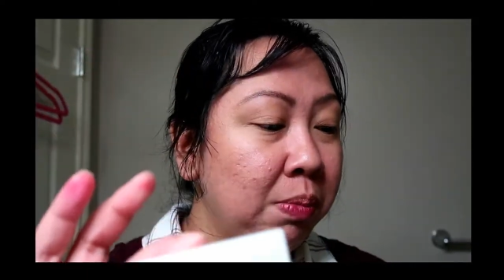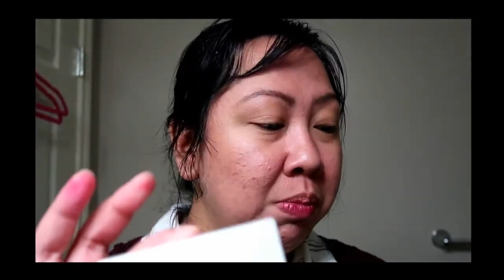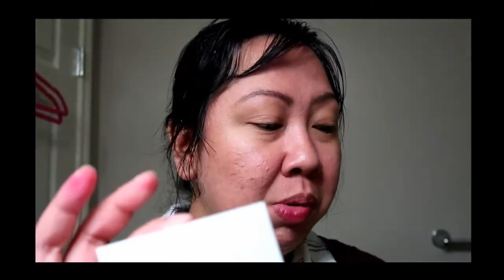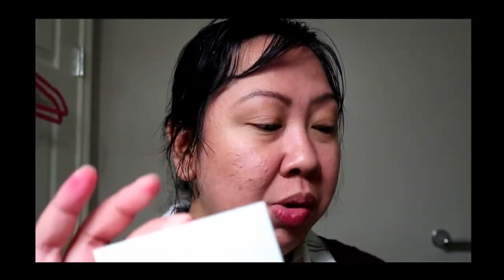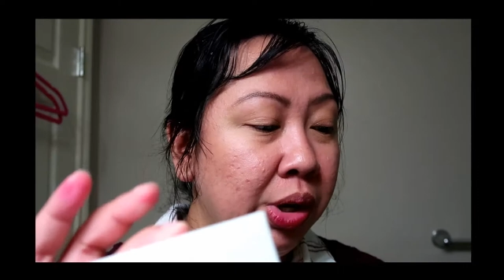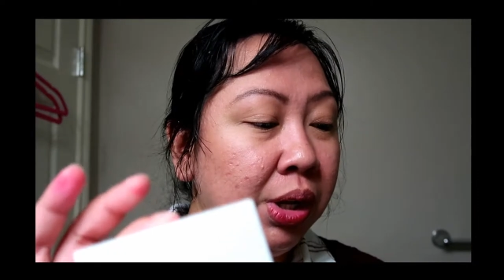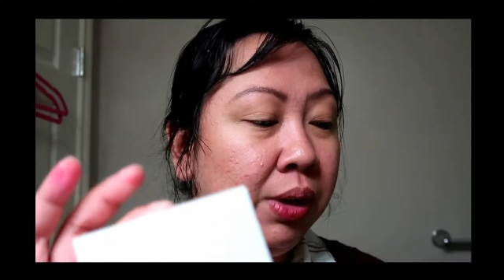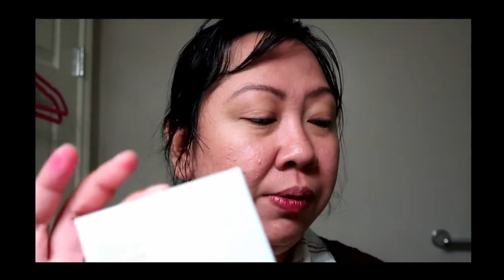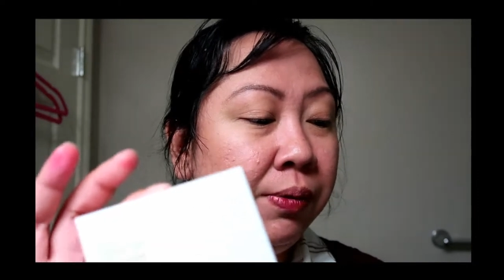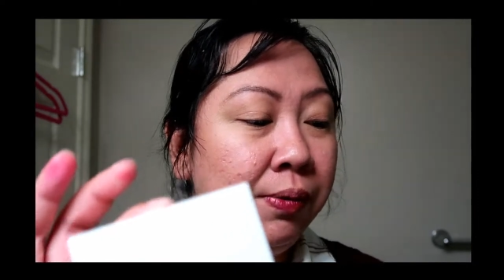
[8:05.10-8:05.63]
the
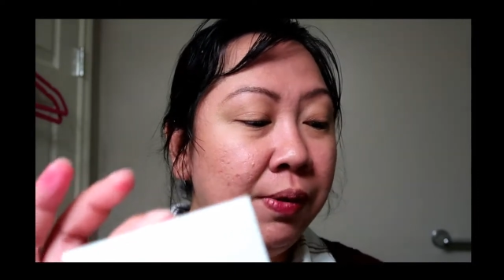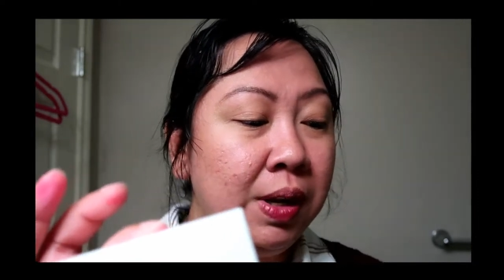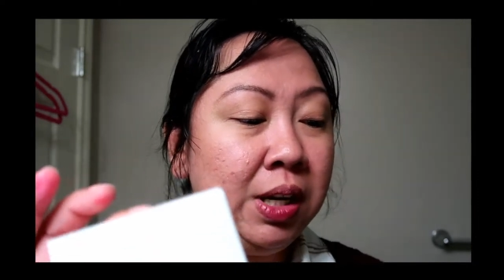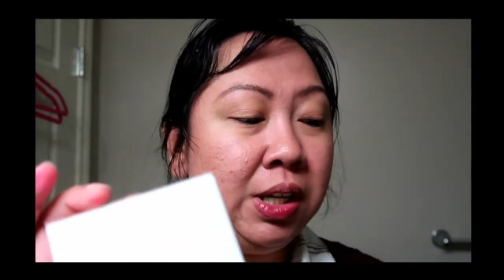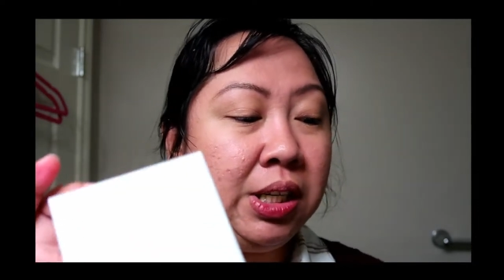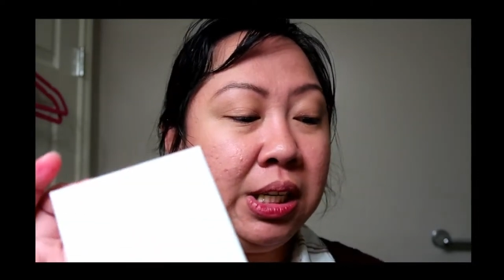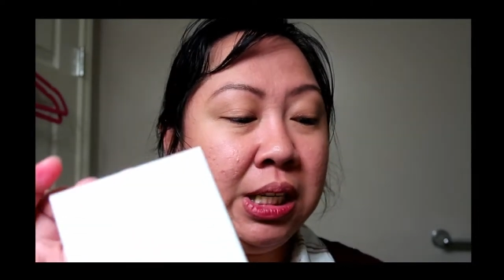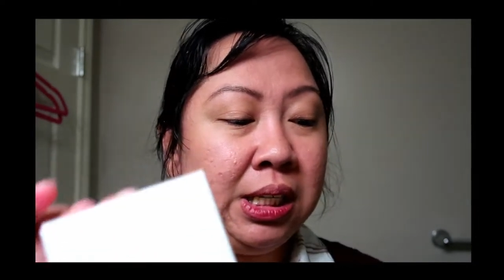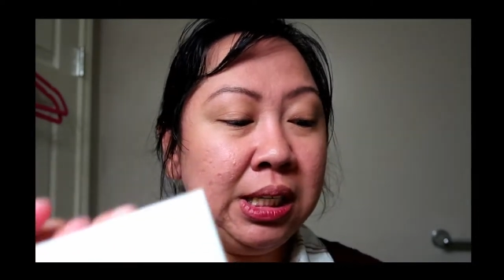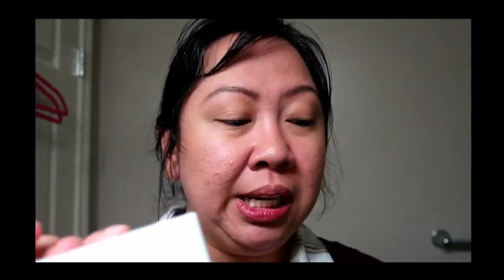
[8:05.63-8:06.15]
Miracle
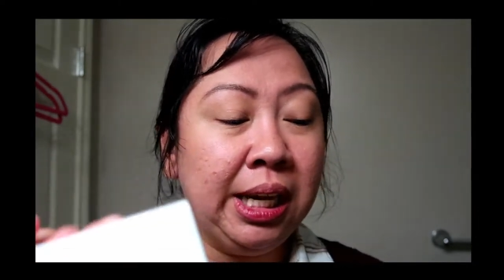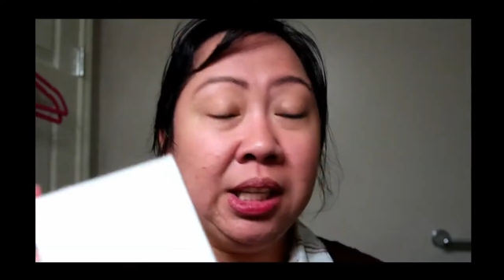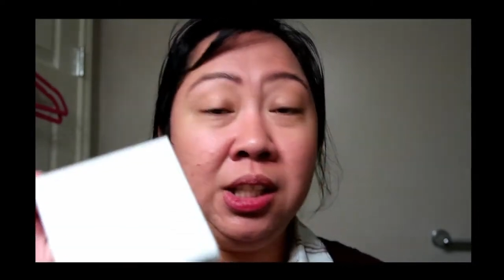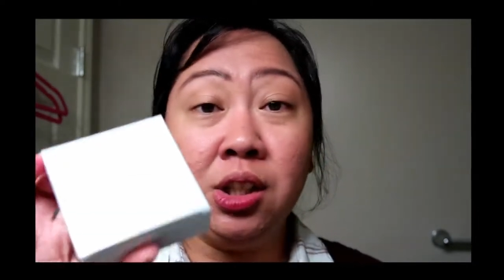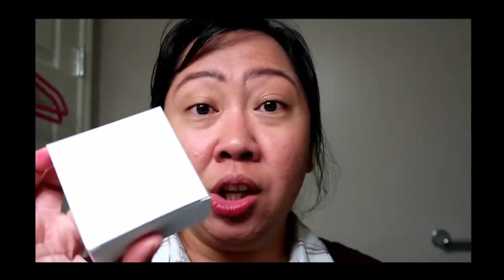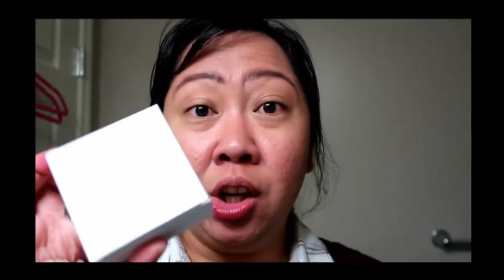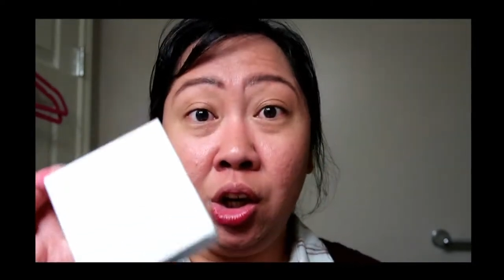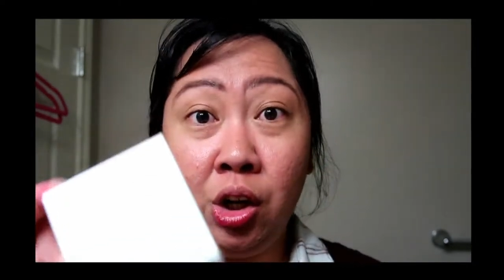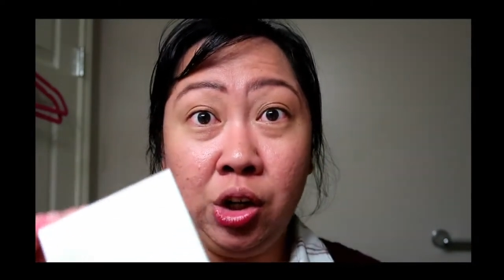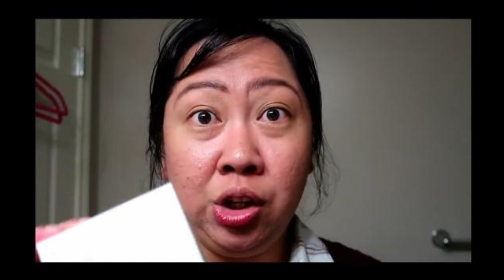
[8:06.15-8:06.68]
Finish
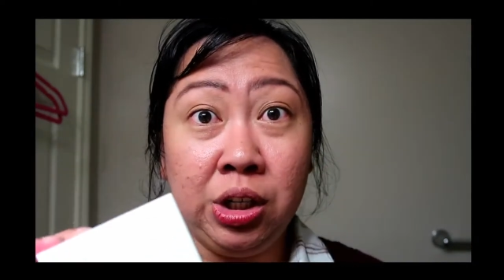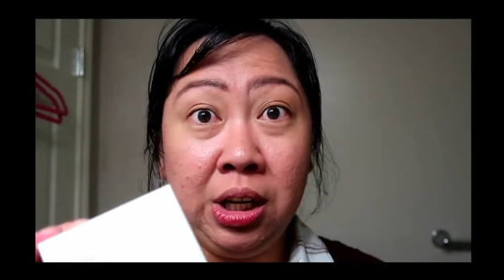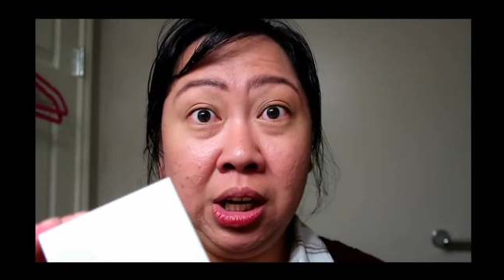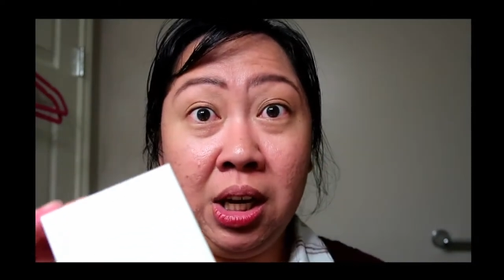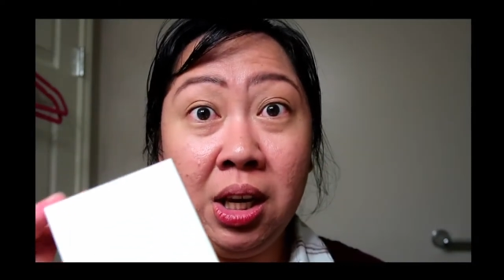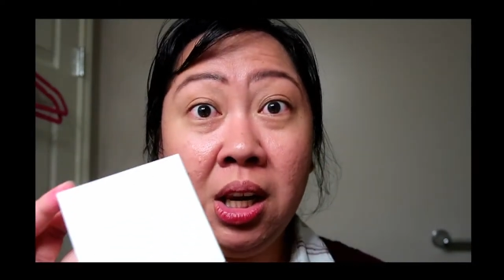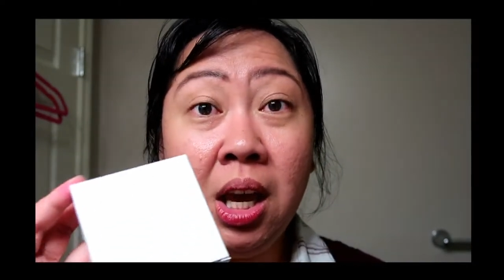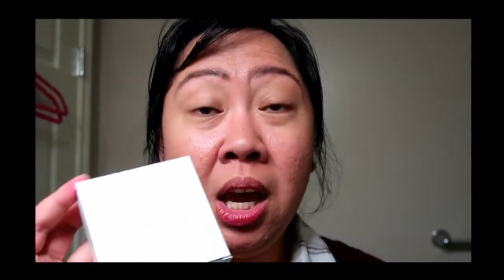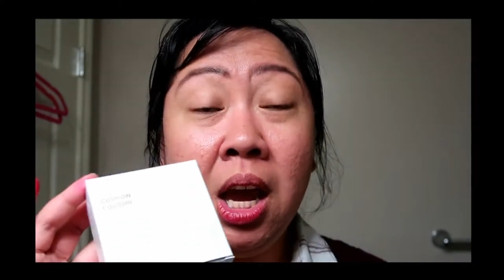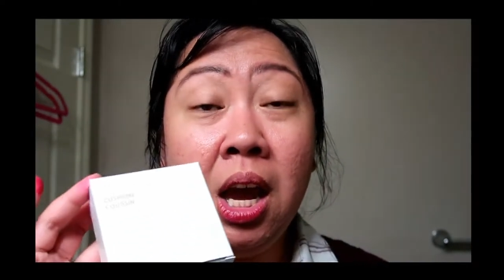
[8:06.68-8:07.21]
Intense
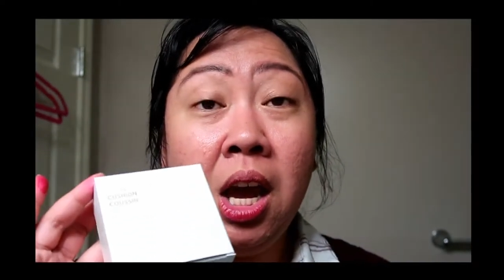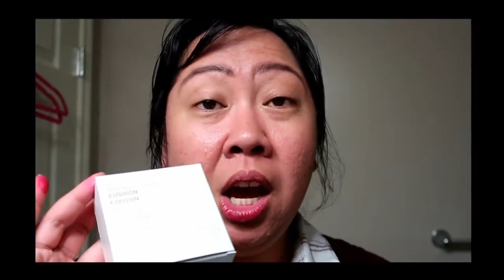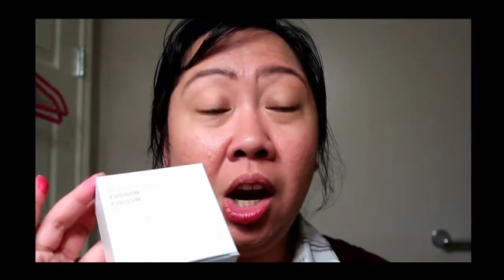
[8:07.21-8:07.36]
Cushion